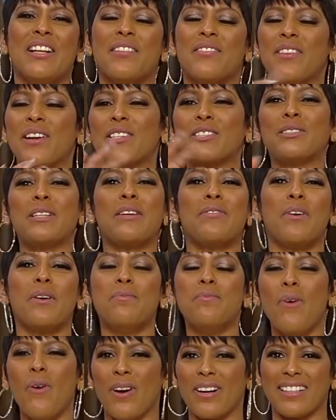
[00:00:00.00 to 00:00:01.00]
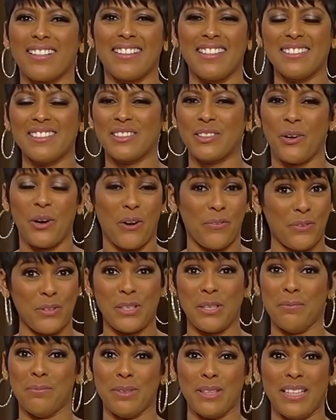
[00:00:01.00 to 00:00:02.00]
there's even more to this story, if you
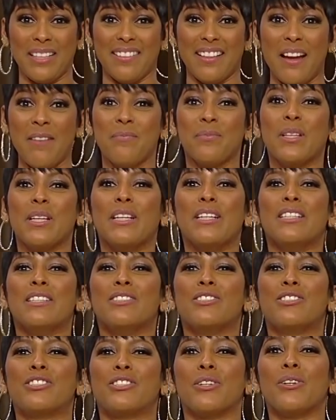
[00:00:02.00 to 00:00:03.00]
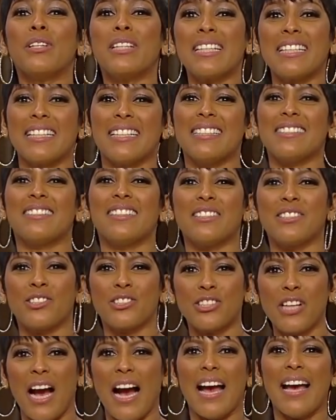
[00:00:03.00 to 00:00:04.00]
can believe that. Julia's
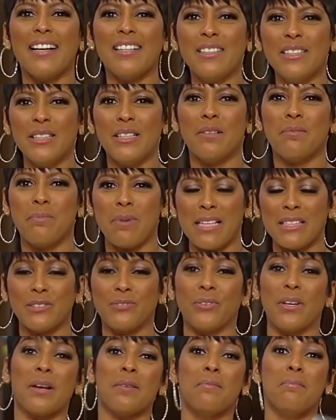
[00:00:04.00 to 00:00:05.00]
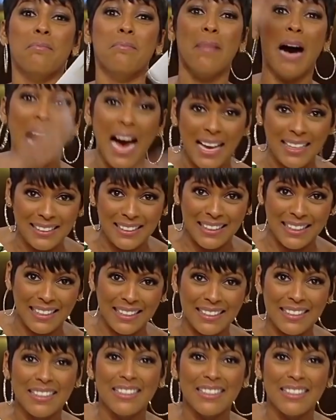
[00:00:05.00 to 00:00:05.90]
childhood best friend, Molly,